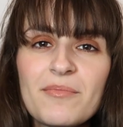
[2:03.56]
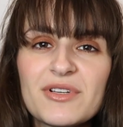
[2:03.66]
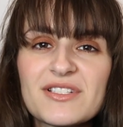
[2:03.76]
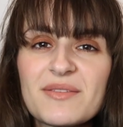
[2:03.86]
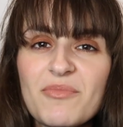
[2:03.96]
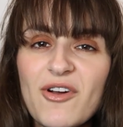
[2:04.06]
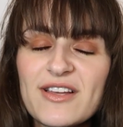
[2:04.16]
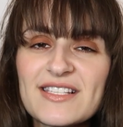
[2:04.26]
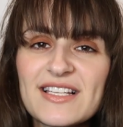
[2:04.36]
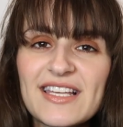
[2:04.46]
but
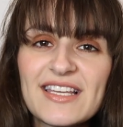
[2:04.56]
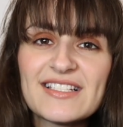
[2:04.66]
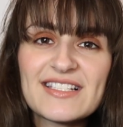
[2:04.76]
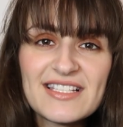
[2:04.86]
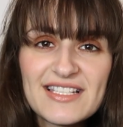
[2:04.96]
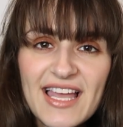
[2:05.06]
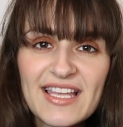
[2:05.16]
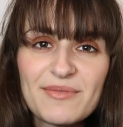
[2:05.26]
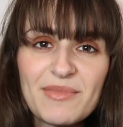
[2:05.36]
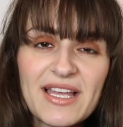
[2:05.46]
surprisingly it did
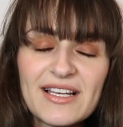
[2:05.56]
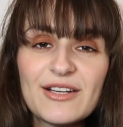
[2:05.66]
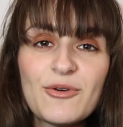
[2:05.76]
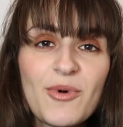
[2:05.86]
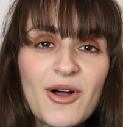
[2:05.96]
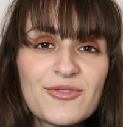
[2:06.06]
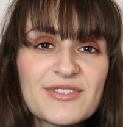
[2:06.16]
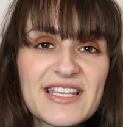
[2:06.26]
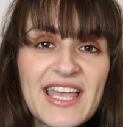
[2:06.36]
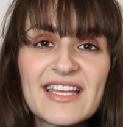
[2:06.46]
take me a little while
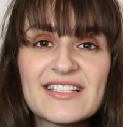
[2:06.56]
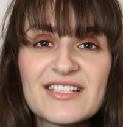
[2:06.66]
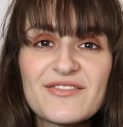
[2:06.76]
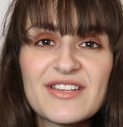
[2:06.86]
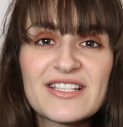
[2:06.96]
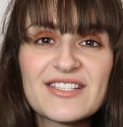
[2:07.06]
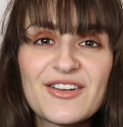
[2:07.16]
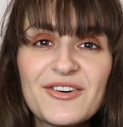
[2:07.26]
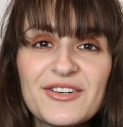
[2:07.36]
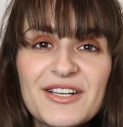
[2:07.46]
to get into this
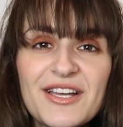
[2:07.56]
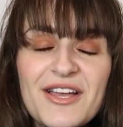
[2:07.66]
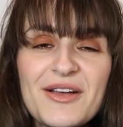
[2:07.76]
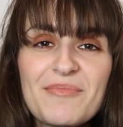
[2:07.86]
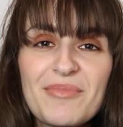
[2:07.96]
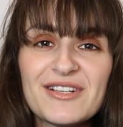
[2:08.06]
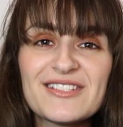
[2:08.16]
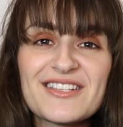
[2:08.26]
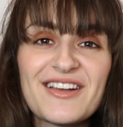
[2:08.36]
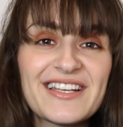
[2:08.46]
song,
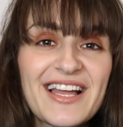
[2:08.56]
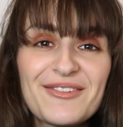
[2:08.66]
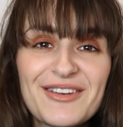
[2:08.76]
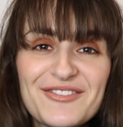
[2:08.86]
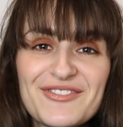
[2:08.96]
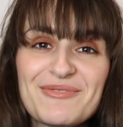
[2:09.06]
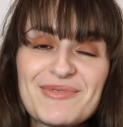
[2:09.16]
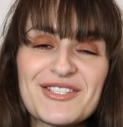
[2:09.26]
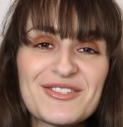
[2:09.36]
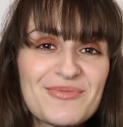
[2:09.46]
but I now love it,
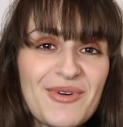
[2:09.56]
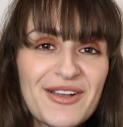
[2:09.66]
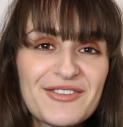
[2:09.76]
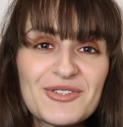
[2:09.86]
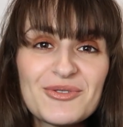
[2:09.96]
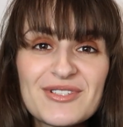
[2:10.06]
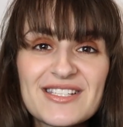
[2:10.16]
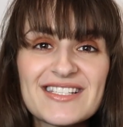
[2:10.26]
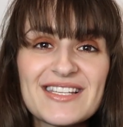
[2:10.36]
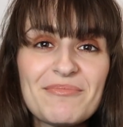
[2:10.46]
which is why of course
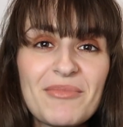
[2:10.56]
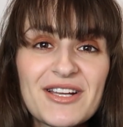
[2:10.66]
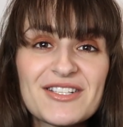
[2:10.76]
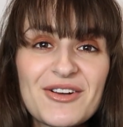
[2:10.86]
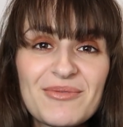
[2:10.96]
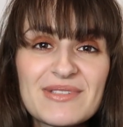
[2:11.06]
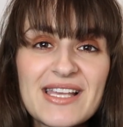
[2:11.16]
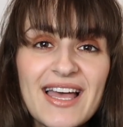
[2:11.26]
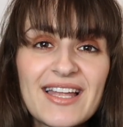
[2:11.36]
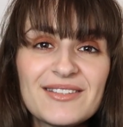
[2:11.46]
it's in my top
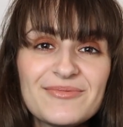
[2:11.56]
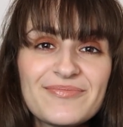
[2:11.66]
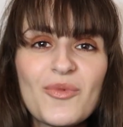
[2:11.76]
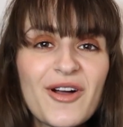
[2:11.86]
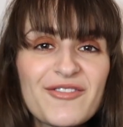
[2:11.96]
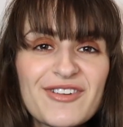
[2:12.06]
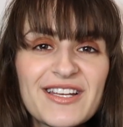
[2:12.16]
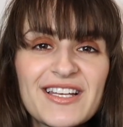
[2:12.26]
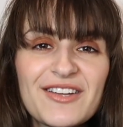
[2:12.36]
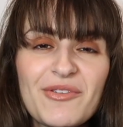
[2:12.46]
10. What I
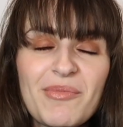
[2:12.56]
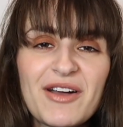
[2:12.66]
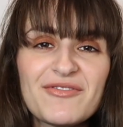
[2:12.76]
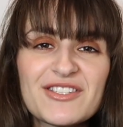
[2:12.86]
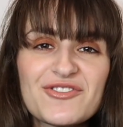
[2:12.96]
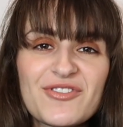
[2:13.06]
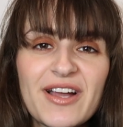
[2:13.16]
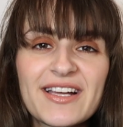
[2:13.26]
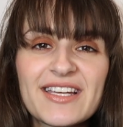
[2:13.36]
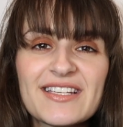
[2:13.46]
really love about this
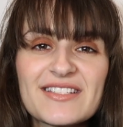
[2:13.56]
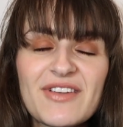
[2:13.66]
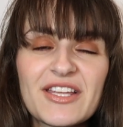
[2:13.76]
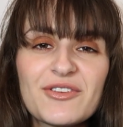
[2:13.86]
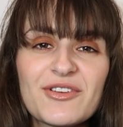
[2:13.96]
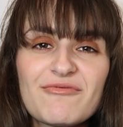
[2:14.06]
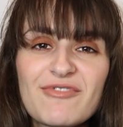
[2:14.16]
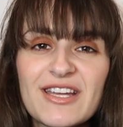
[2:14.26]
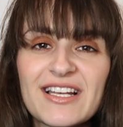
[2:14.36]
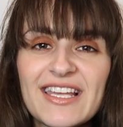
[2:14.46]
track is that you can
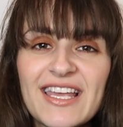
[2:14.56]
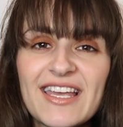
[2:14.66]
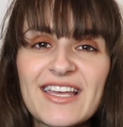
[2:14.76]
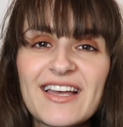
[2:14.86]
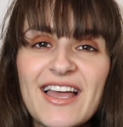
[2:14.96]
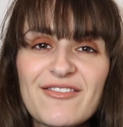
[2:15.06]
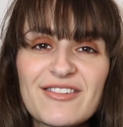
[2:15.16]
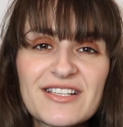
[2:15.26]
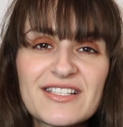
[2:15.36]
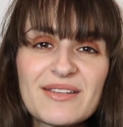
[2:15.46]
really hear
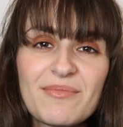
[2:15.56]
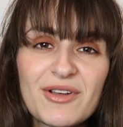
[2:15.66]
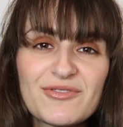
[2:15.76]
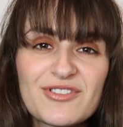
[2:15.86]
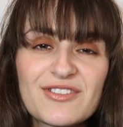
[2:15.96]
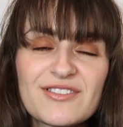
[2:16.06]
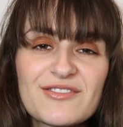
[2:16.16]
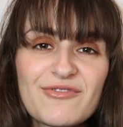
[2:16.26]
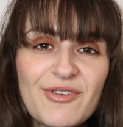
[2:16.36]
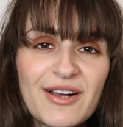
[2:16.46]
Eric's emotions
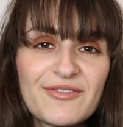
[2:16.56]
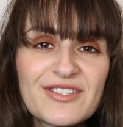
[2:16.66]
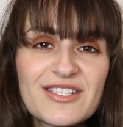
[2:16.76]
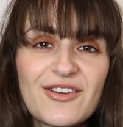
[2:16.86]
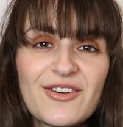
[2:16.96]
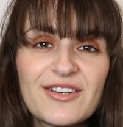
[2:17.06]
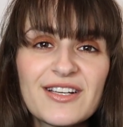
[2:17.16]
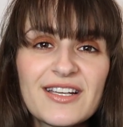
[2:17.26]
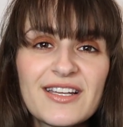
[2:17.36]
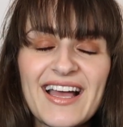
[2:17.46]
throughout the
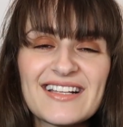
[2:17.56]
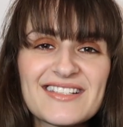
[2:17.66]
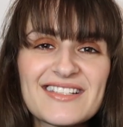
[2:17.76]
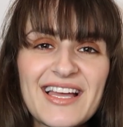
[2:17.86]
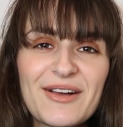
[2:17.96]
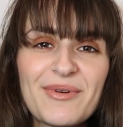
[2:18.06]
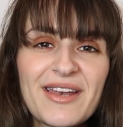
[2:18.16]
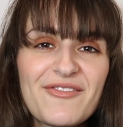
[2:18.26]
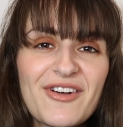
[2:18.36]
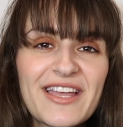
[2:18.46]
song, and now
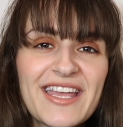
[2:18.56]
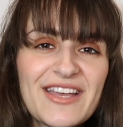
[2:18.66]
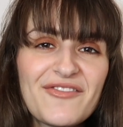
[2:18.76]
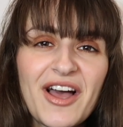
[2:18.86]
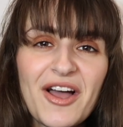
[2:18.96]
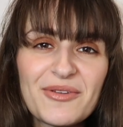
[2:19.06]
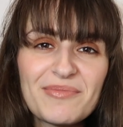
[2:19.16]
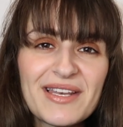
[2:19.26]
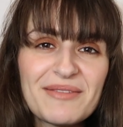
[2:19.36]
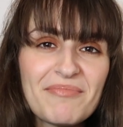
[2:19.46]
whenever I hear that
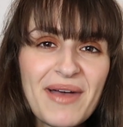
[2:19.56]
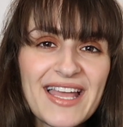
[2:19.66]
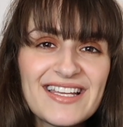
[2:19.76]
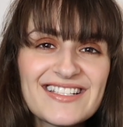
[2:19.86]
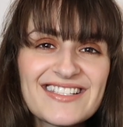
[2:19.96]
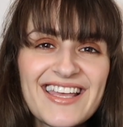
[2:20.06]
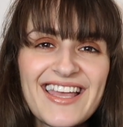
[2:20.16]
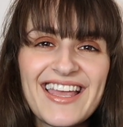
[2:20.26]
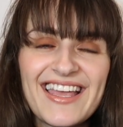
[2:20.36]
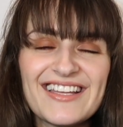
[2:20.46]
opening bass,
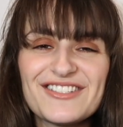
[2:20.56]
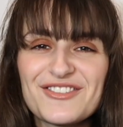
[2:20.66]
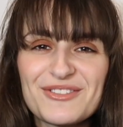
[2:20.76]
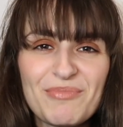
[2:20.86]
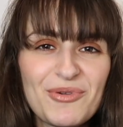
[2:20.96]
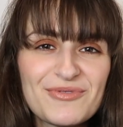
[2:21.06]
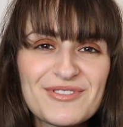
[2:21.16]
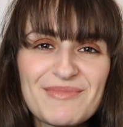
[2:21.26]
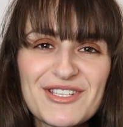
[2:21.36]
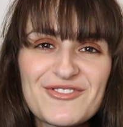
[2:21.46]
it just pulls
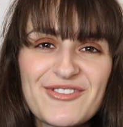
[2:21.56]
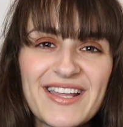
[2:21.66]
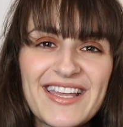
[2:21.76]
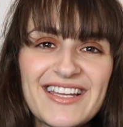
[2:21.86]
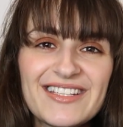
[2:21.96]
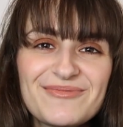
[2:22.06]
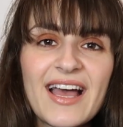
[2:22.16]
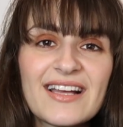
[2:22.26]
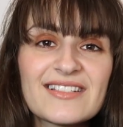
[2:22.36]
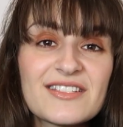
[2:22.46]
me straight in.
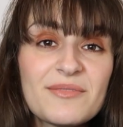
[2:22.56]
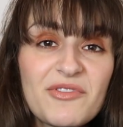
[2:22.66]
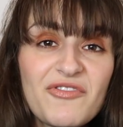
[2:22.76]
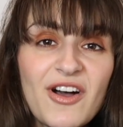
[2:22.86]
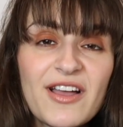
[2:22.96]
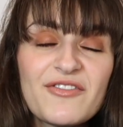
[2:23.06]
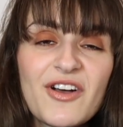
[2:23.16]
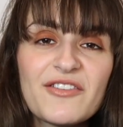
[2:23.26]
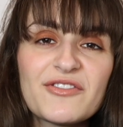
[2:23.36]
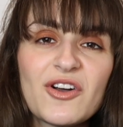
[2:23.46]
At number 5,
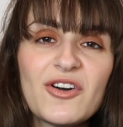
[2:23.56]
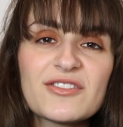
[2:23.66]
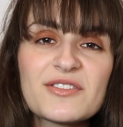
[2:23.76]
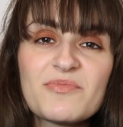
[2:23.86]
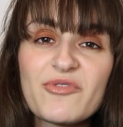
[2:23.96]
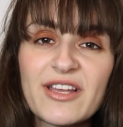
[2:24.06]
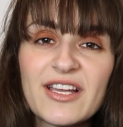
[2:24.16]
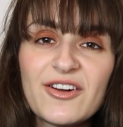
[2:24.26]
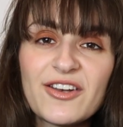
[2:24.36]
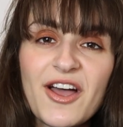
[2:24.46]
I've got Bring
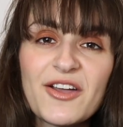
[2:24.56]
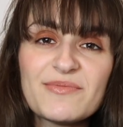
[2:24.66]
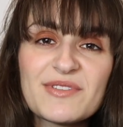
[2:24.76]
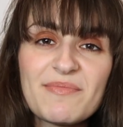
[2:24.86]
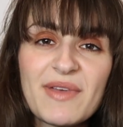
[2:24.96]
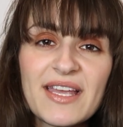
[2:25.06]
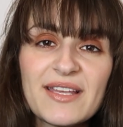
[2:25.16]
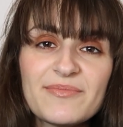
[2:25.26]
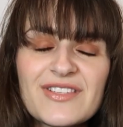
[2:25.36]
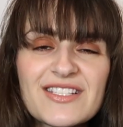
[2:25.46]
It On Home To
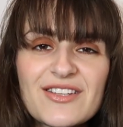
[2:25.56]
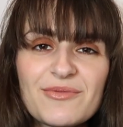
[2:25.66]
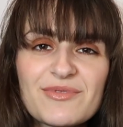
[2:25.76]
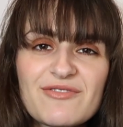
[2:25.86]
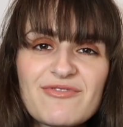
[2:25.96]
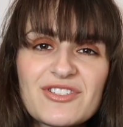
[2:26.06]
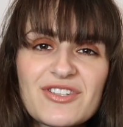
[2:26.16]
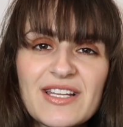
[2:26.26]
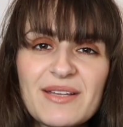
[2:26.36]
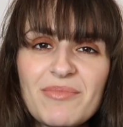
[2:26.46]
Me. This song was
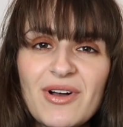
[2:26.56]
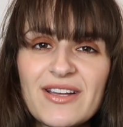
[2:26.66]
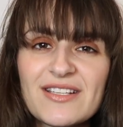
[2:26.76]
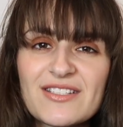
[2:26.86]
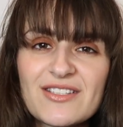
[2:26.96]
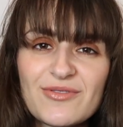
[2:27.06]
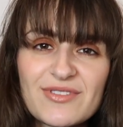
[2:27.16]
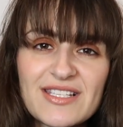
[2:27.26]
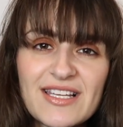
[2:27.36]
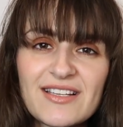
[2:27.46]
originally by soul
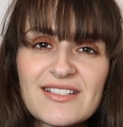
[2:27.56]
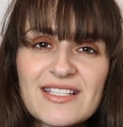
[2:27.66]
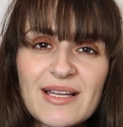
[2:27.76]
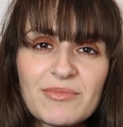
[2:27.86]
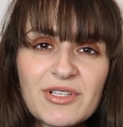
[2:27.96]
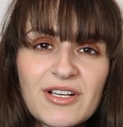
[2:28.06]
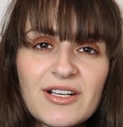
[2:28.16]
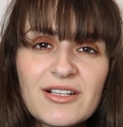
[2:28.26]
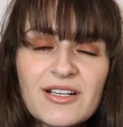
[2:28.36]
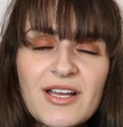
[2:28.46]
singer Sam
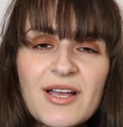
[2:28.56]
Cooke,